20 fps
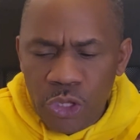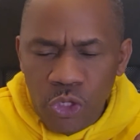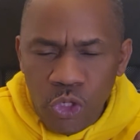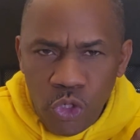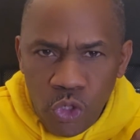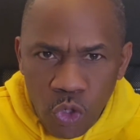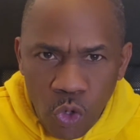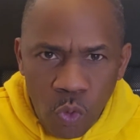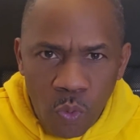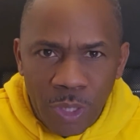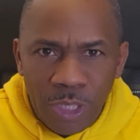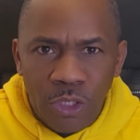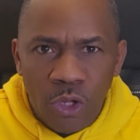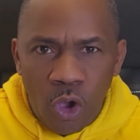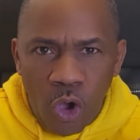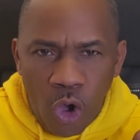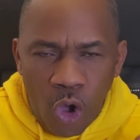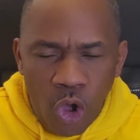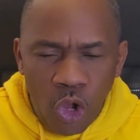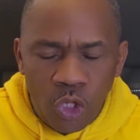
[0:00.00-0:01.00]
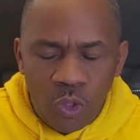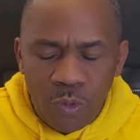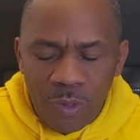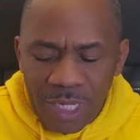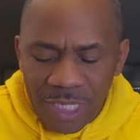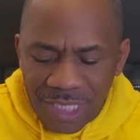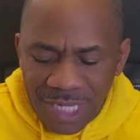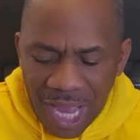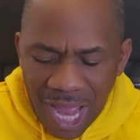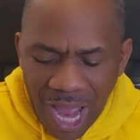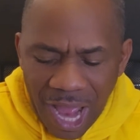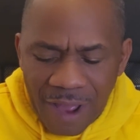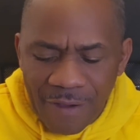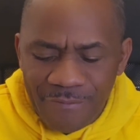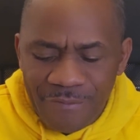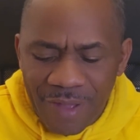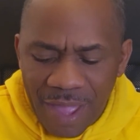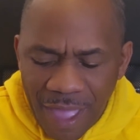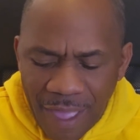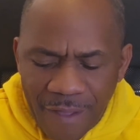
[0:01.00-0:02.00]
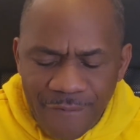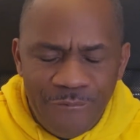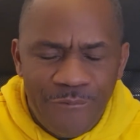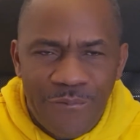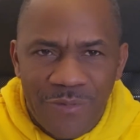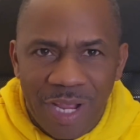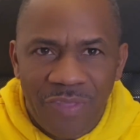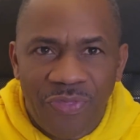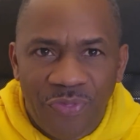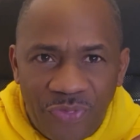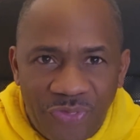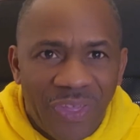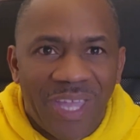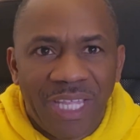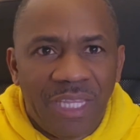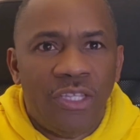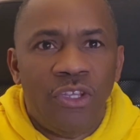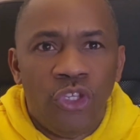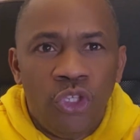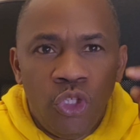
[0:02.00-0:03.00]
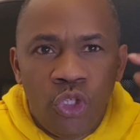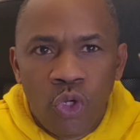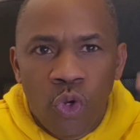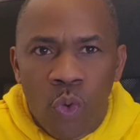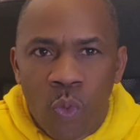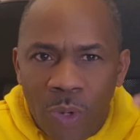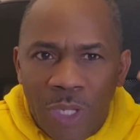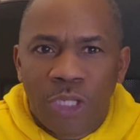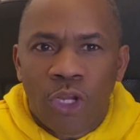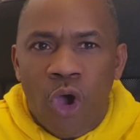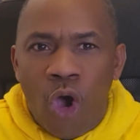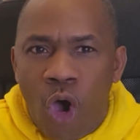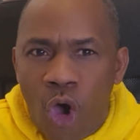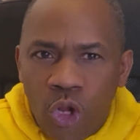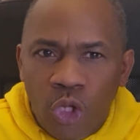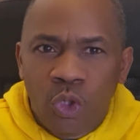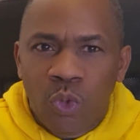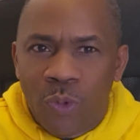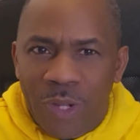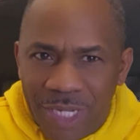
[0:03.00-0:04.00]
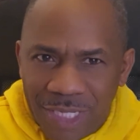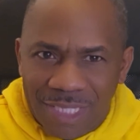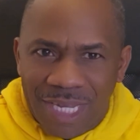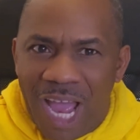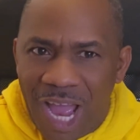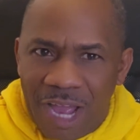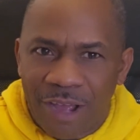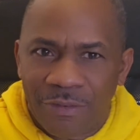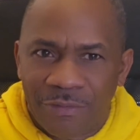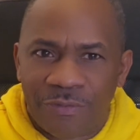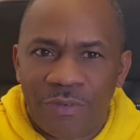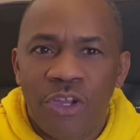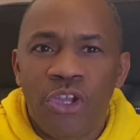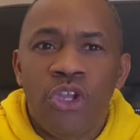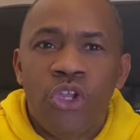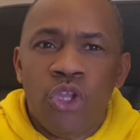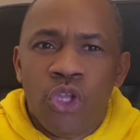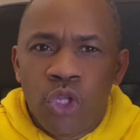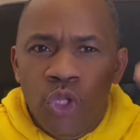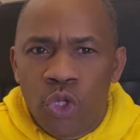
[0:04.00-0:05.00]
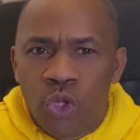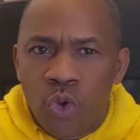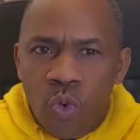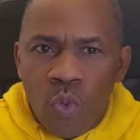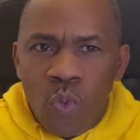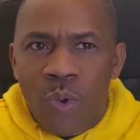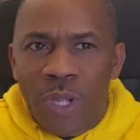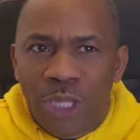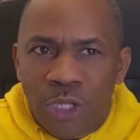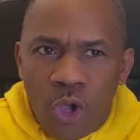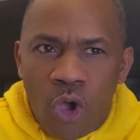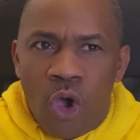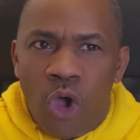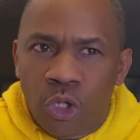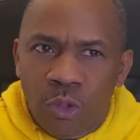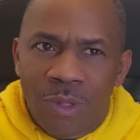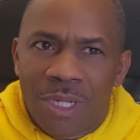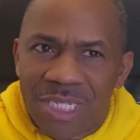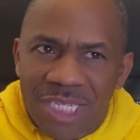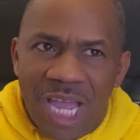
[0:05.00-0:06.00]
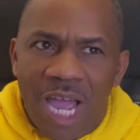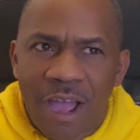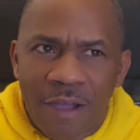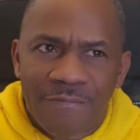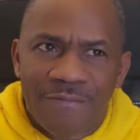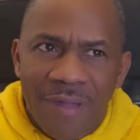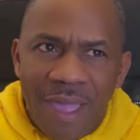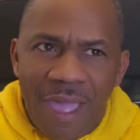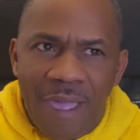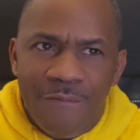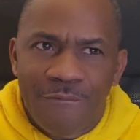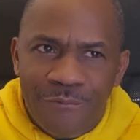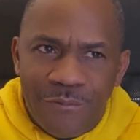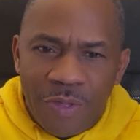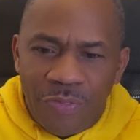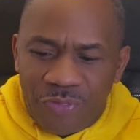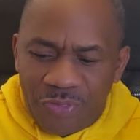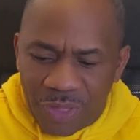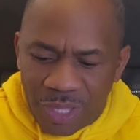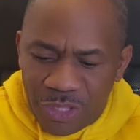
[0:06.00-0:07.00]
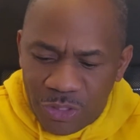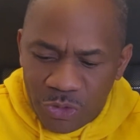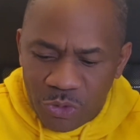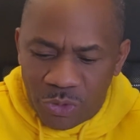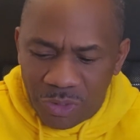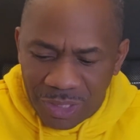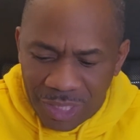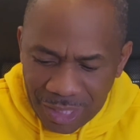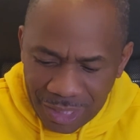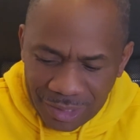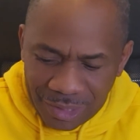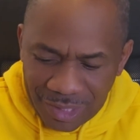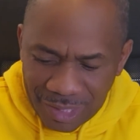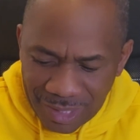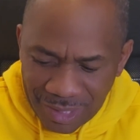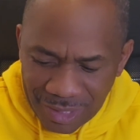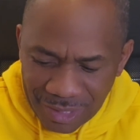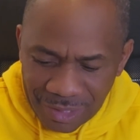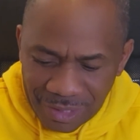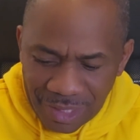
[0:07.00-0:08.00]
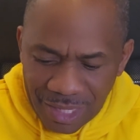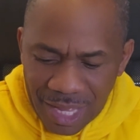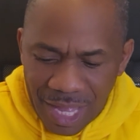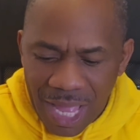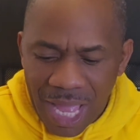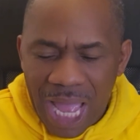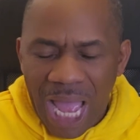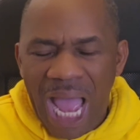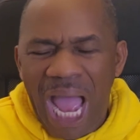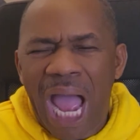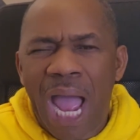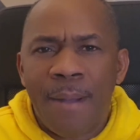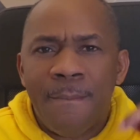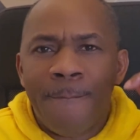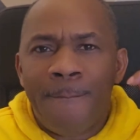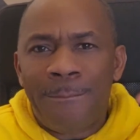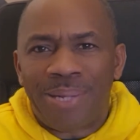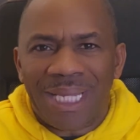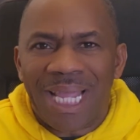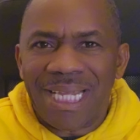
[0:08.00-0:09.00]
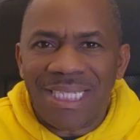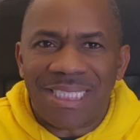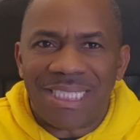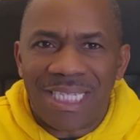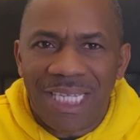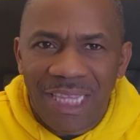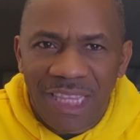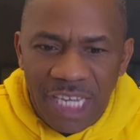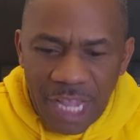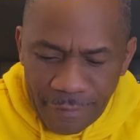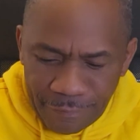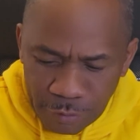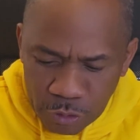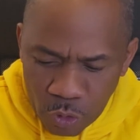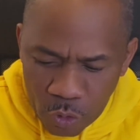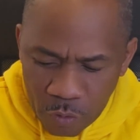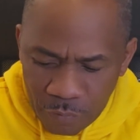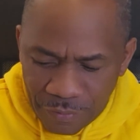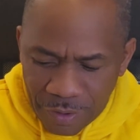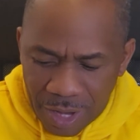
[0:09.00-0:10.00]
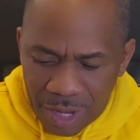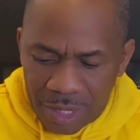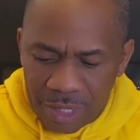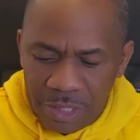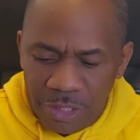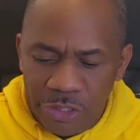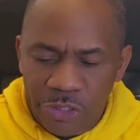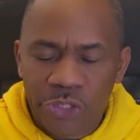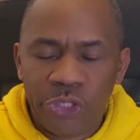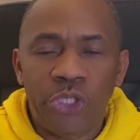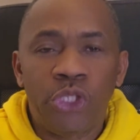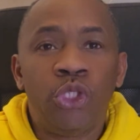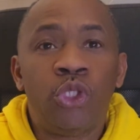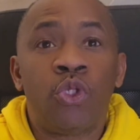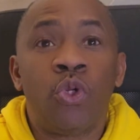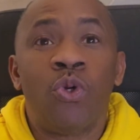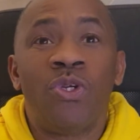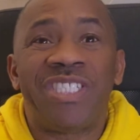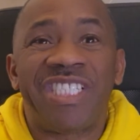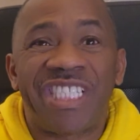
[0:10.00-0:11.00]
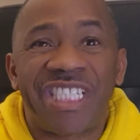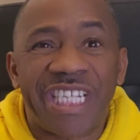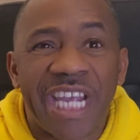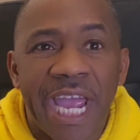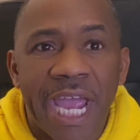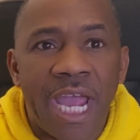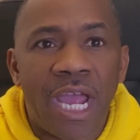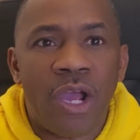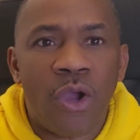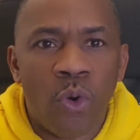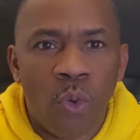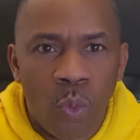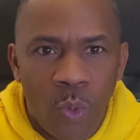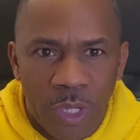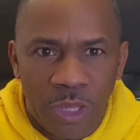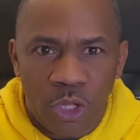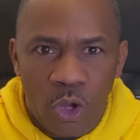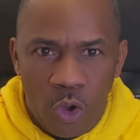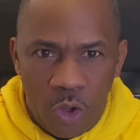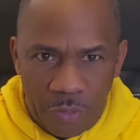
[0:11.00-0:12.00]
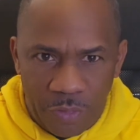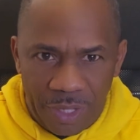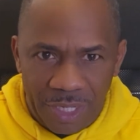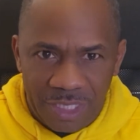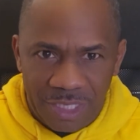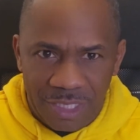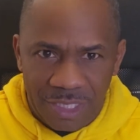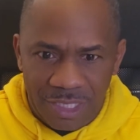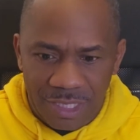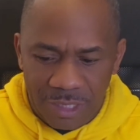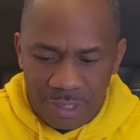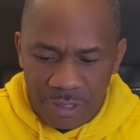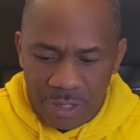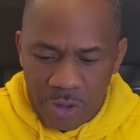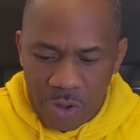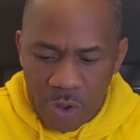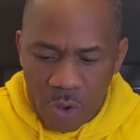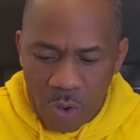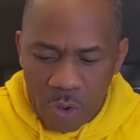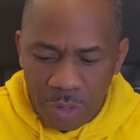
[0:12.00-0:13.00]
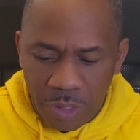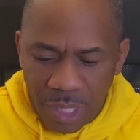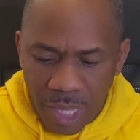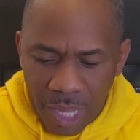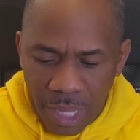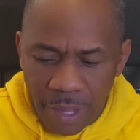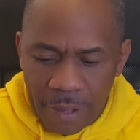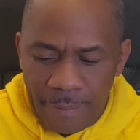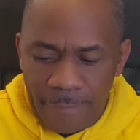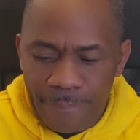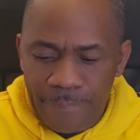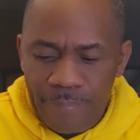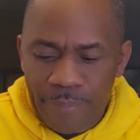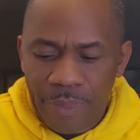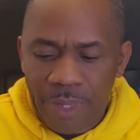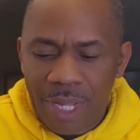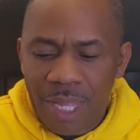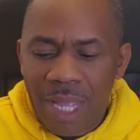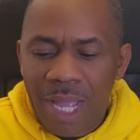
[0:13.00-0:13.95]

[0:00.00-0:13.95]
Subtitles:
And you will always have everything you will always have. You will always have everything you need and plenty left over to share with others. Okay.